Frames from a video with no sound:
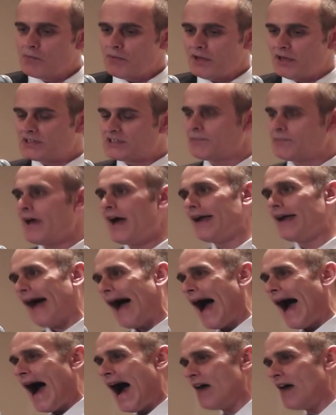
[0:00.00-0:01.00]
but it's about
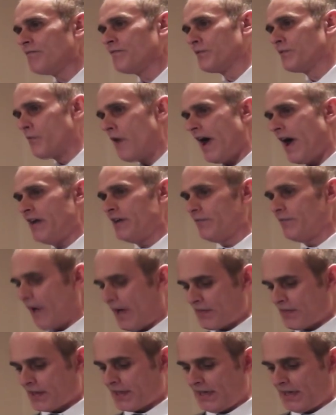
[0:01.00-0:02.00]
half the rate of
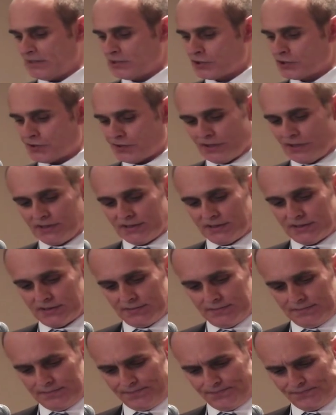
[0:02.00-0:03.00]
other countries.